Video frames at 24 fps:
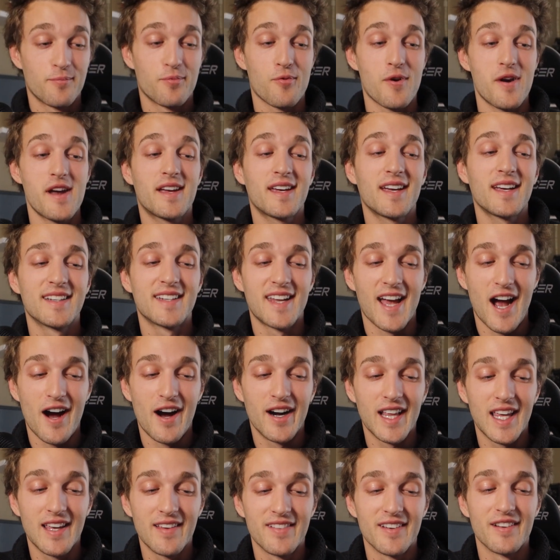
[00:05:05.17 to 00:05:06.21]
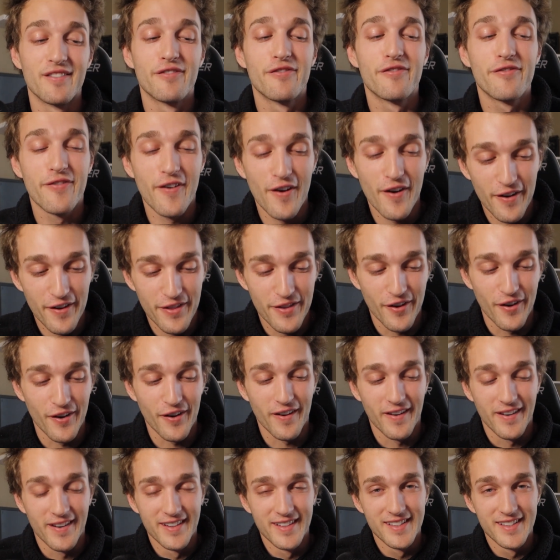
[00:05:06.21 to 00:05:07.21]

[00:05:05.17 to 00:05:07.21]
Breaking down even further